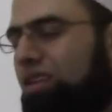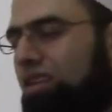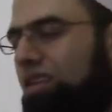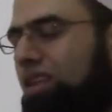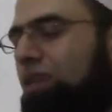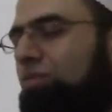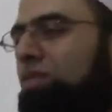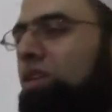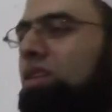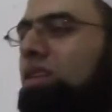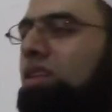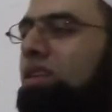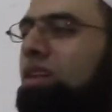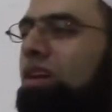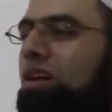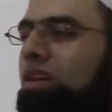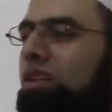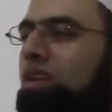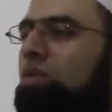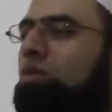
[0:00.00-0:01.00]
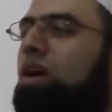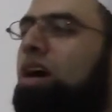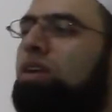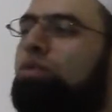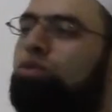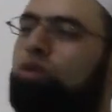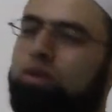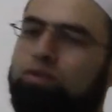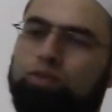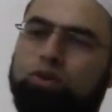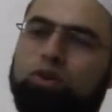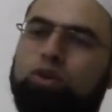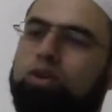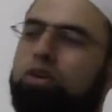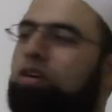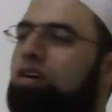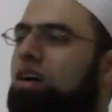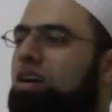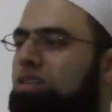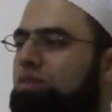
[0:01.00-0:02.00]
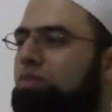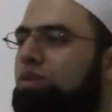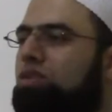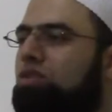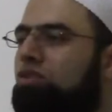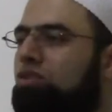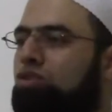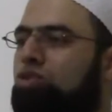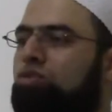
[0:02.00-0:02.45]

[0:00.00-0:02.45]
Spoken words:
the wife will follow her husband.